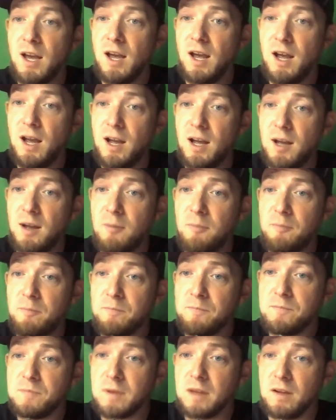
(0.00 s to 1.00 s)
Um,
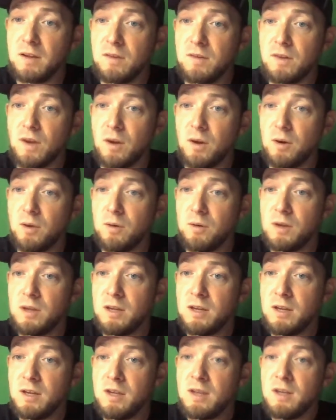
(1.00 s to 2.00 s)
so
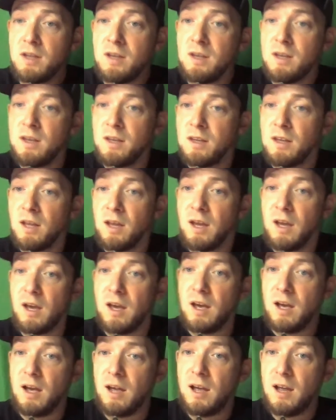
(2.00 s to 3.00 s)

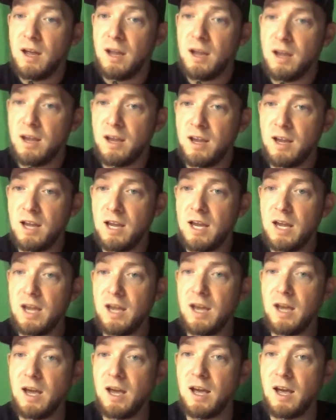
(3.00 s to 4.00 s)
uh,
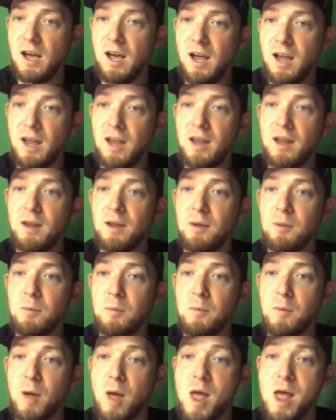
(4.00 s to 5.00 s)
I
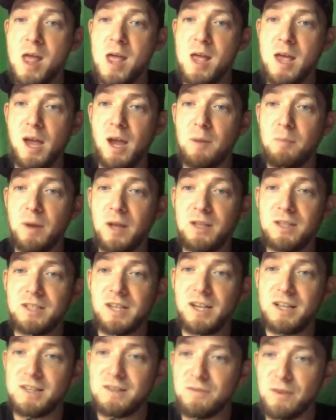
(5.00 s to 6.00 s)
I
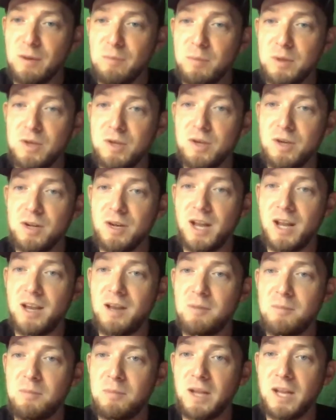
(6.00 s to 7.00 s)
apologize if I butcher your
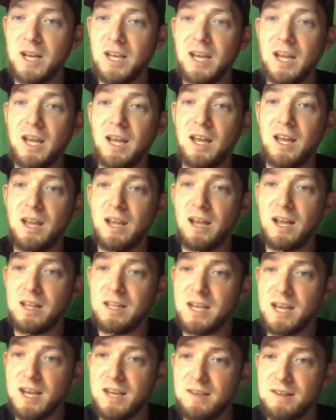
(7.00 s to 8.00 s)
name, but uh,
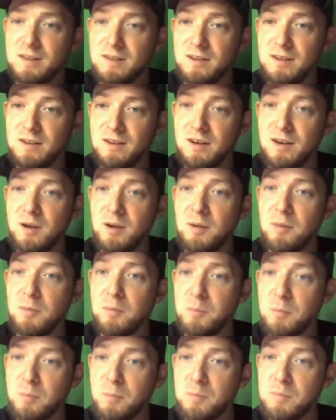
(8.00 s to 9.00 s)
Eliezer
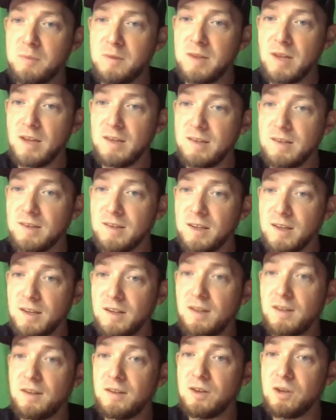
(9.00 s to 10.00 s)
says is
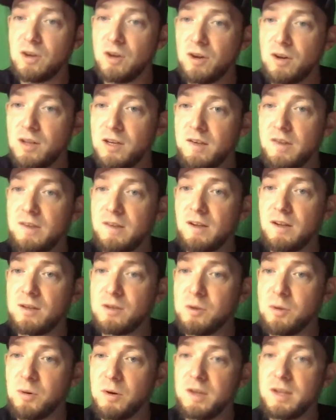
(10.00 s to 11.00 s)
the current
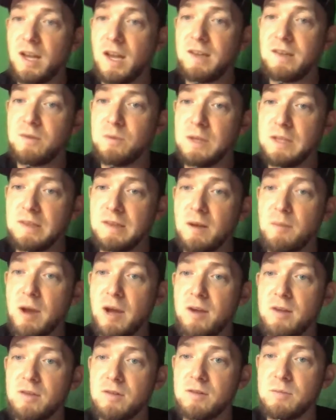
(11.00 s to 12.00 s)
Salt Core test suite
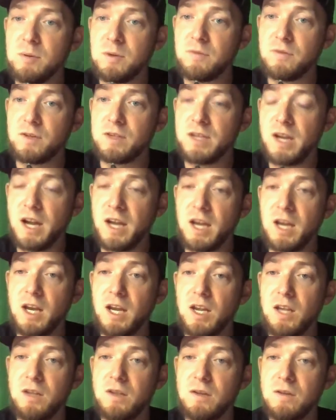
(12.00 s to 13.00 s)
somehow usable for
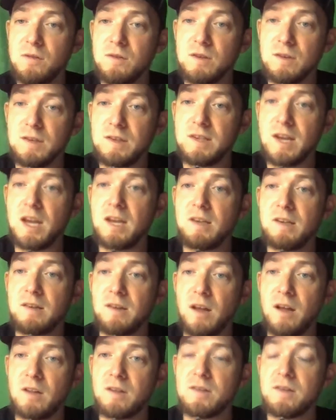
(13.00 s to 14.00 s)
checking user states
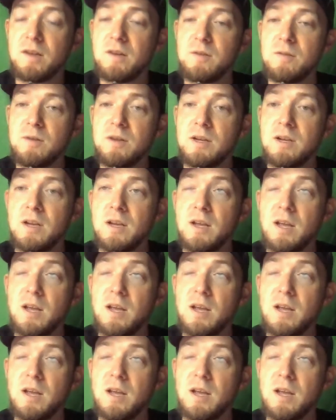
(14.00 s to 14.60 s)
also.